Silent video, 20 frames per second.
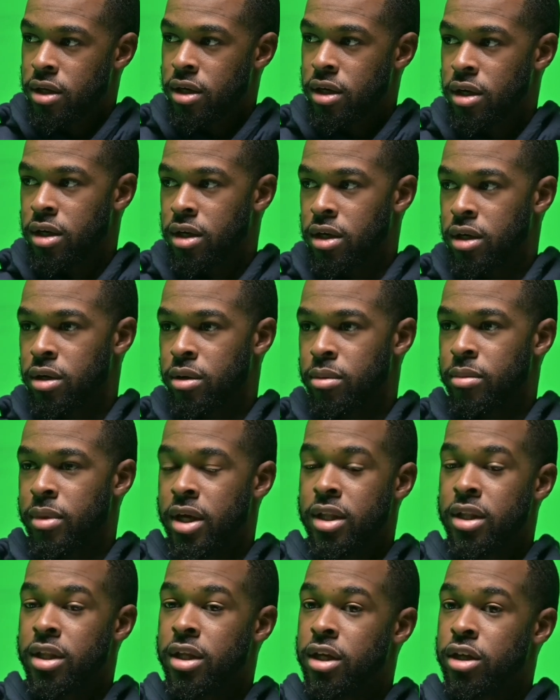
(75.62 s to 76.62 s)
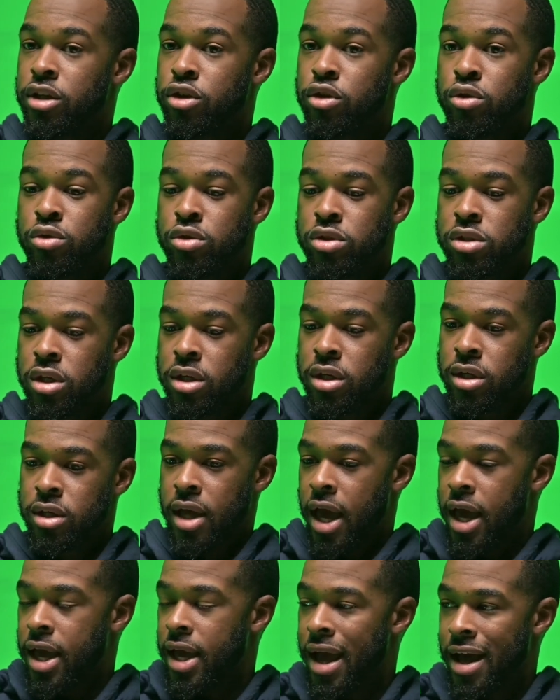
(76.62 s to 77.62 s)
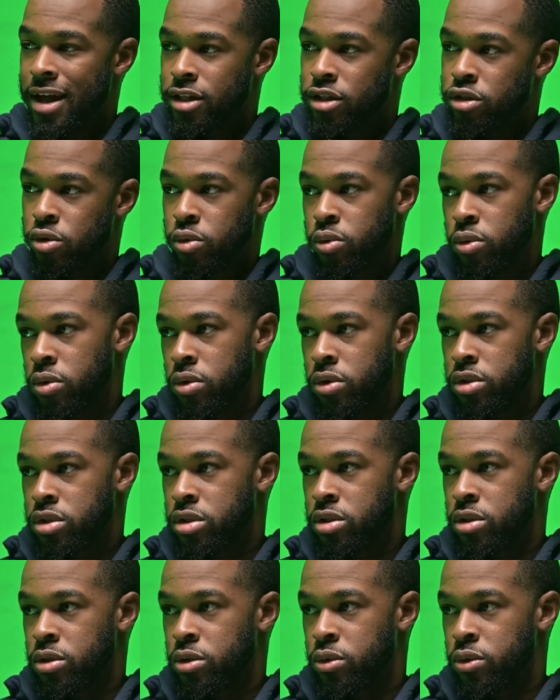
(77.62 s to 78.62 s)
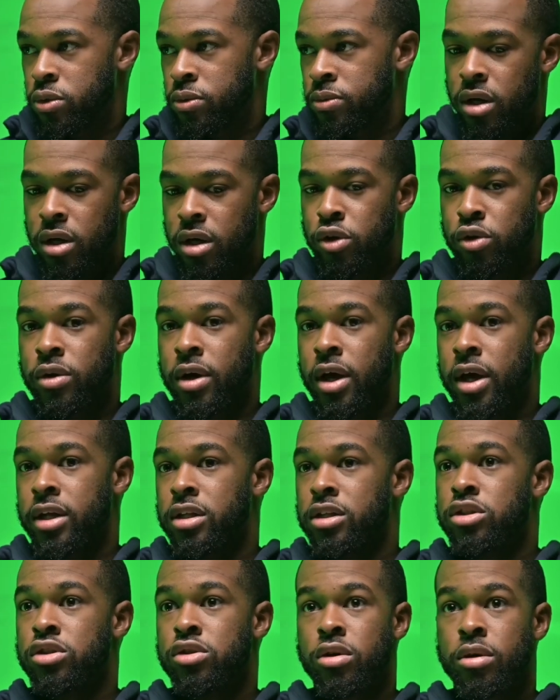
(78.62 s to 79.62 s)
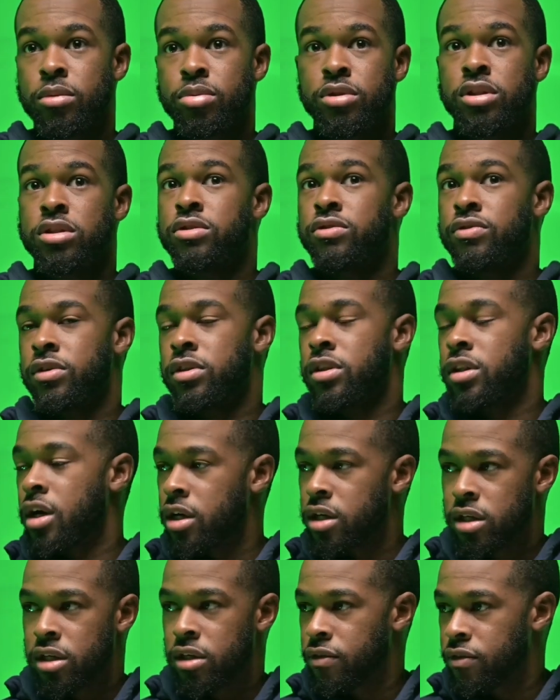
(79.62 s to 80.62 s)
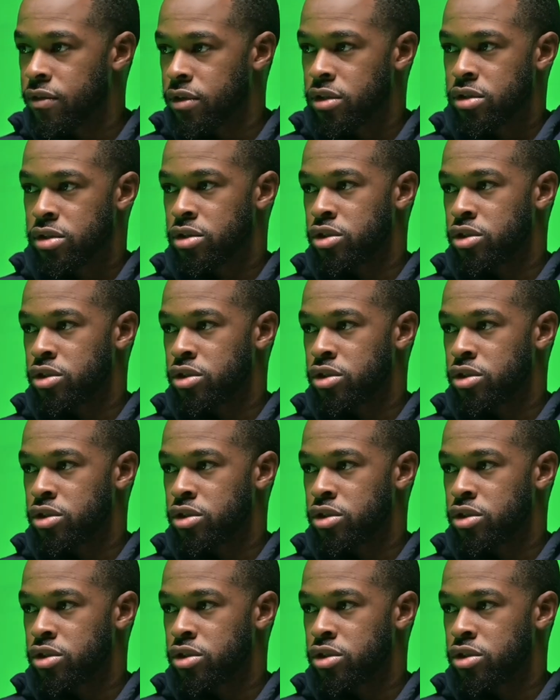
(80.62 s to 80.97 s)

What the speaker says: And then using AI tools to create descriptions for 30 different